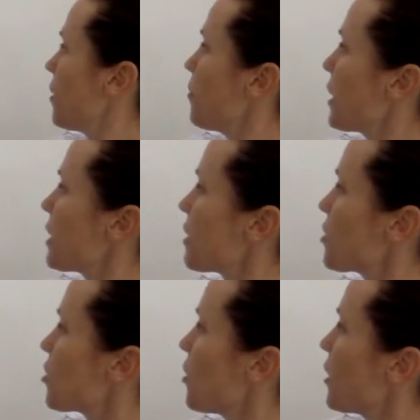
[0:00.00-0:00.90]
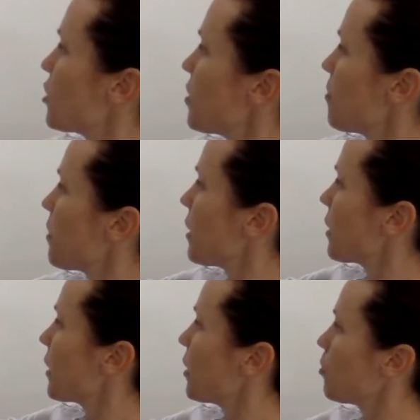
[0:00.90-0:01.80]
Making a scratch in the
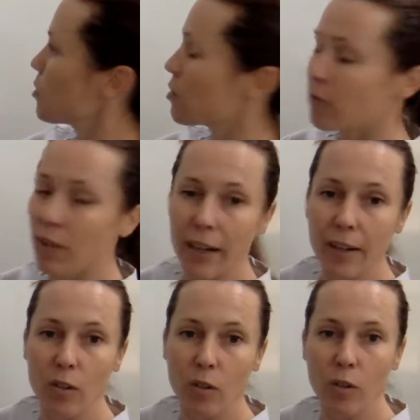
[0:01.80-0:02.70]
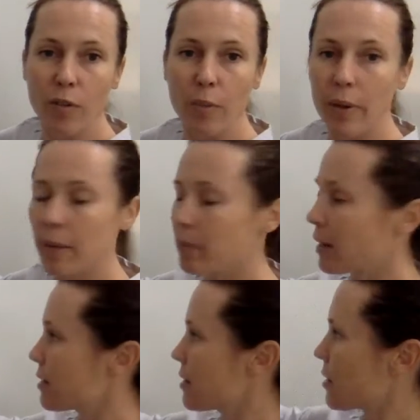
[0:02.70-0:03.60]
mark helps to find all of the
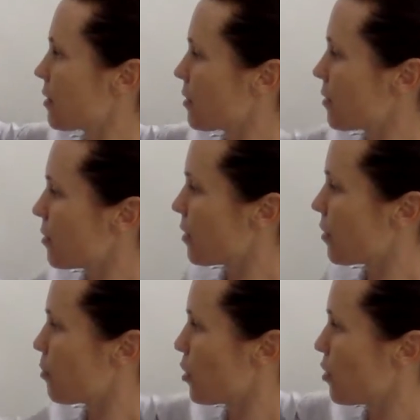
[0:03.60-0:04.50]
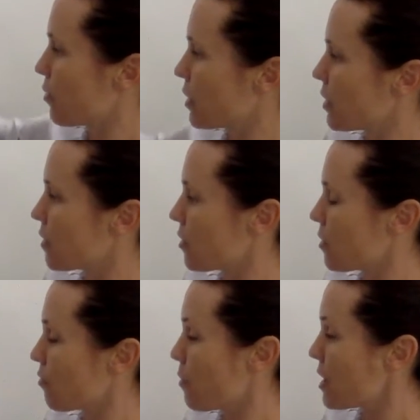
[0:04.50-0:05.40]
places that are perfect distance
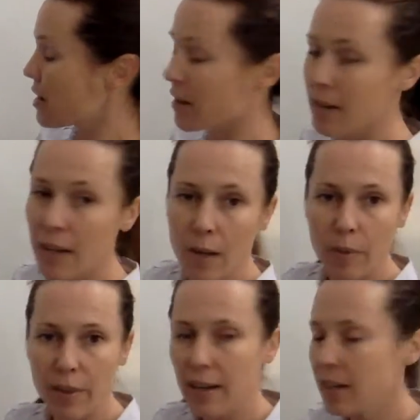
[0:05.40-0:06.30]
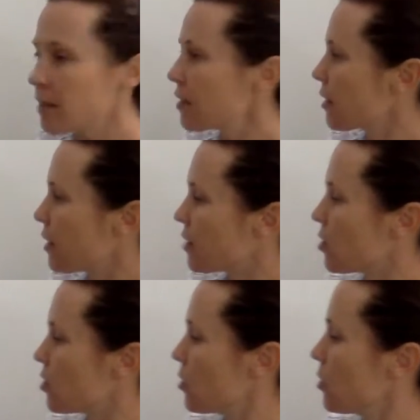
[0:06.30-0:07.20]
from here. But the next thing they need to
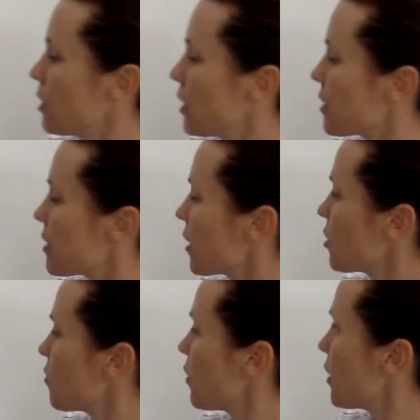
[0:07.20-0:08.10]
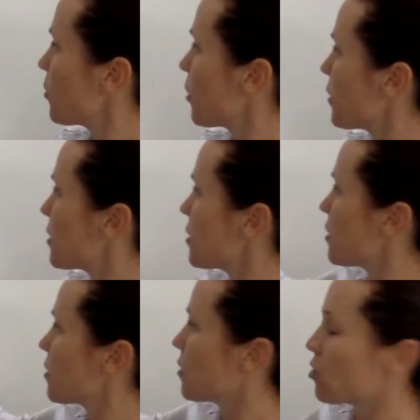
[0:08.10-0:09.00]
do is actually find what this
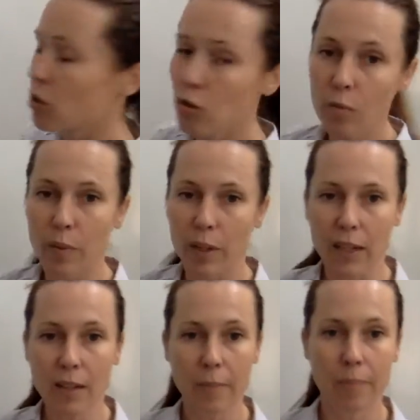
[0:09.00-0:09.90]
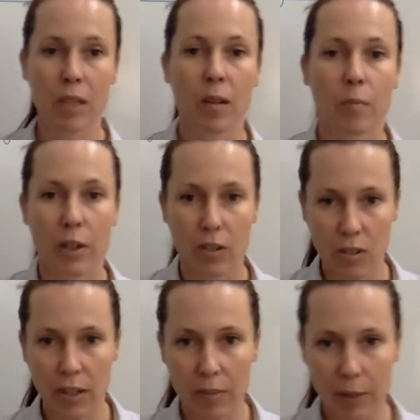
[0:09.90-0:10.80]
distance should be by
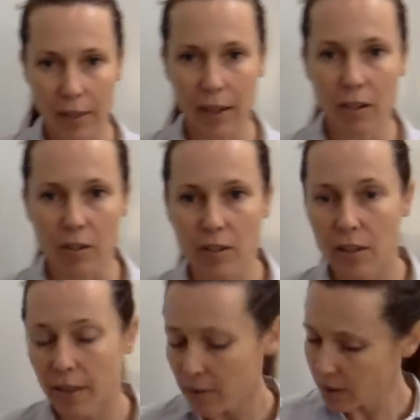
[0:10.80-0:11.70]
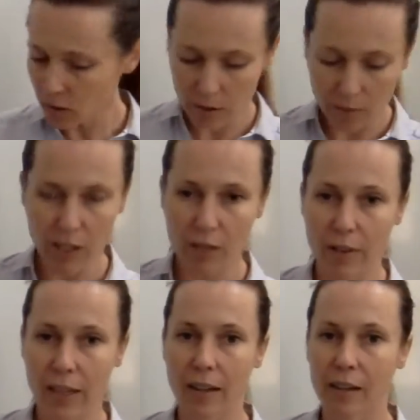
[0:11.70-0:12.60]
using Pythagoras. So they literally reach for their
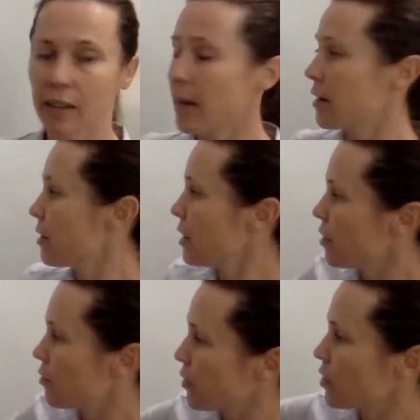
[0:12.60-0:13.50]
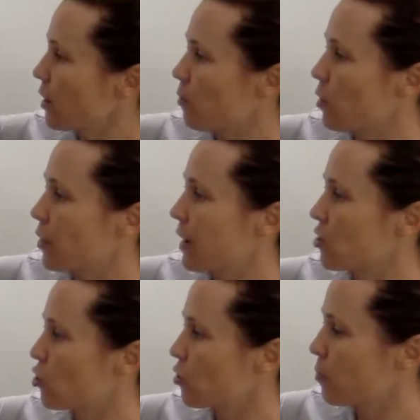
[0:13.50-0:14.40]
calculator, figure out what that
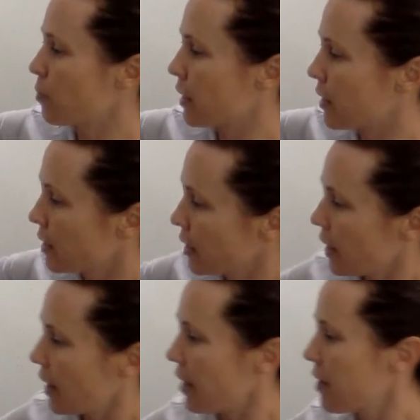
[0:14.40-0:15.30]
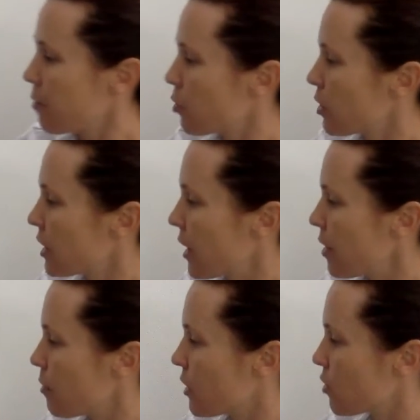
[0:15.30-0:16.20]
should be, and then put a tape
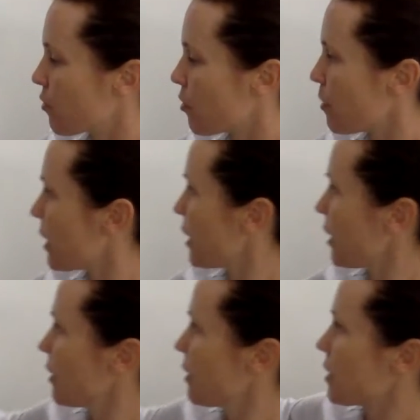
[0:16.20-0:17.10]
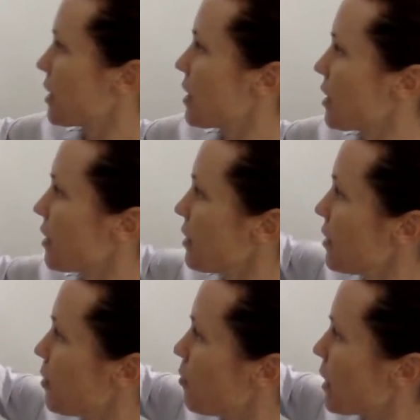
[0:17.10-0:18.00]
measure from here to here,
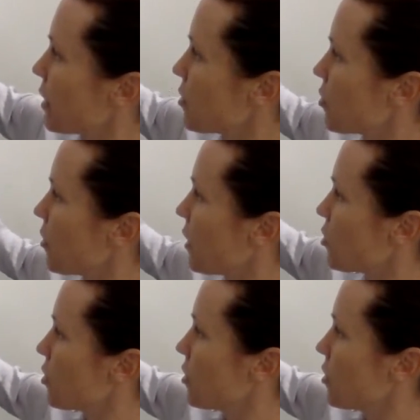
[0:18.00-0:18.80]
make a scratch,